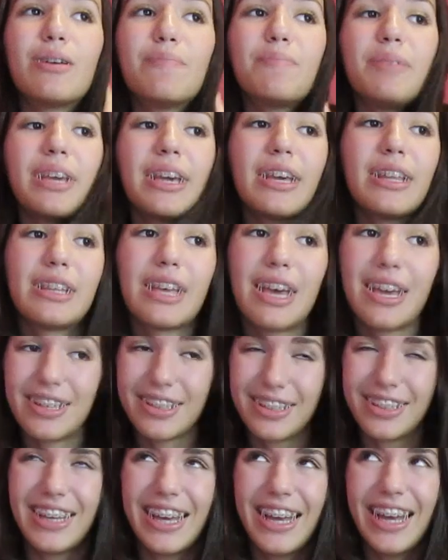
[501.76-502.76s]
let me let
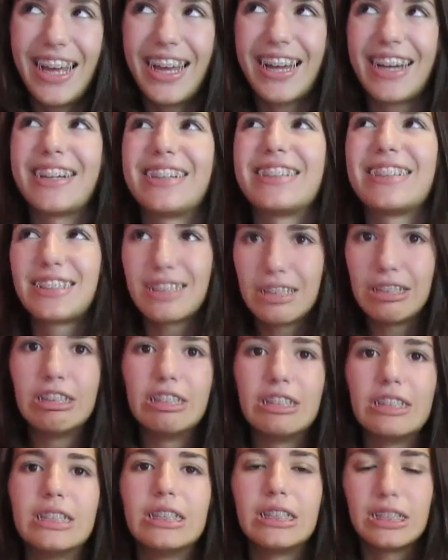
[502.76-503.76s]
ah
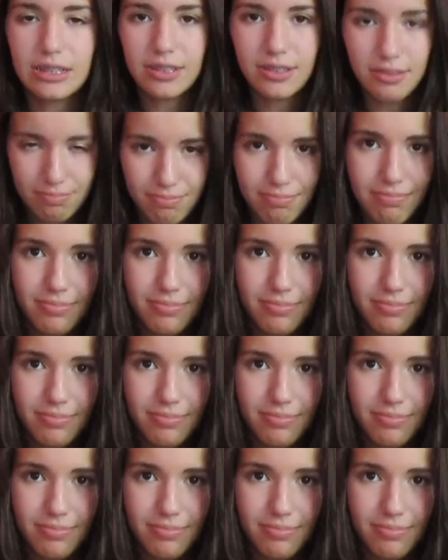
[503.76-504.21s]
little